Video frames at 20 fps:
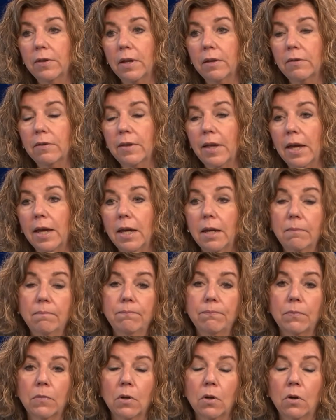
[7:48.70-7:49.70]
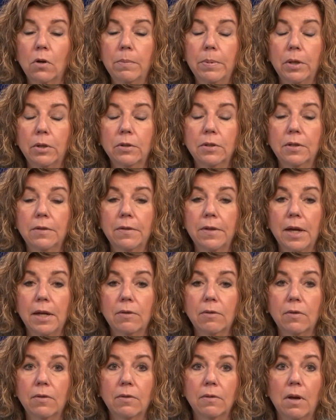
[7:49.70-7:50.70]
built
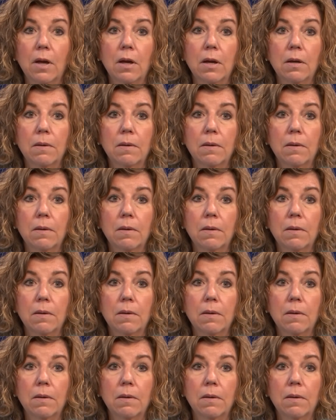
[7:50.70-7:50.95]
that's